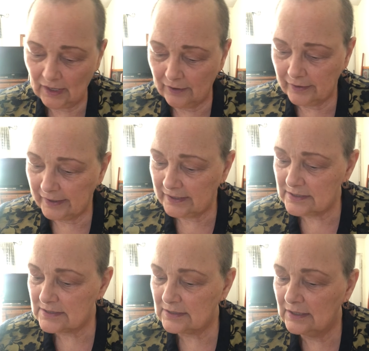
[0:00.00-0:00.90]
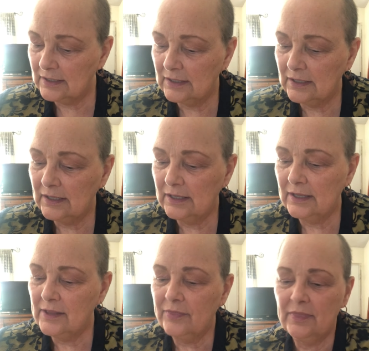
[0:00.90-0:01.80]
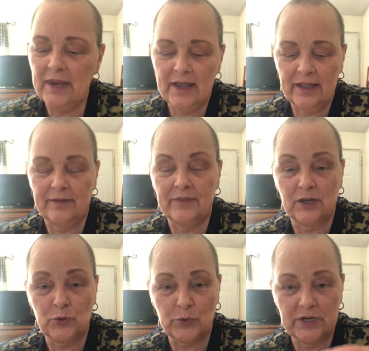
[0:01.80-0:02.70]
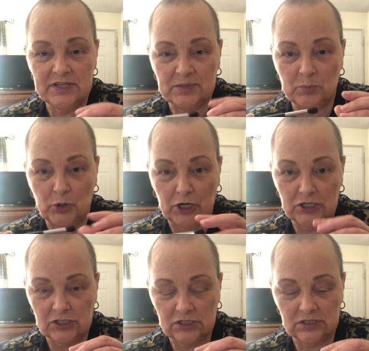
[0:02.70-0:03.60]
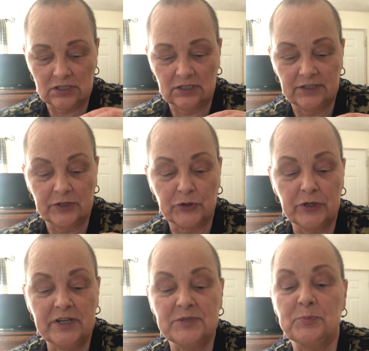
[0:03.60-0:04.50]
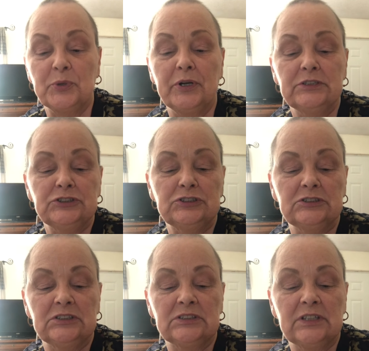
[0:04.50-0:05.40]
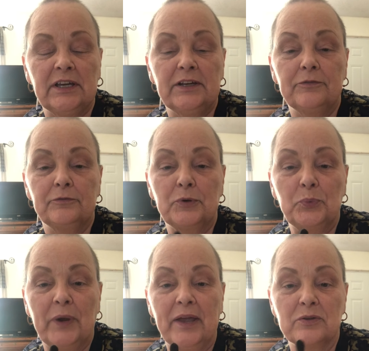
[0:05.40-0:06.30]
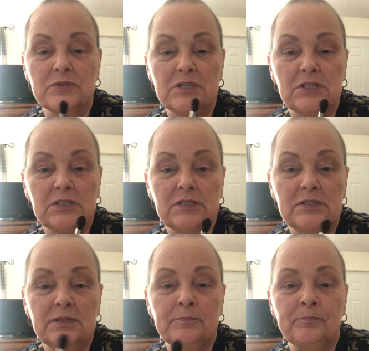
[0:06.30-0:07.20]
Alright. Then I have the Crease Brush. It's called a Crease Brush, and it's kind of a rounded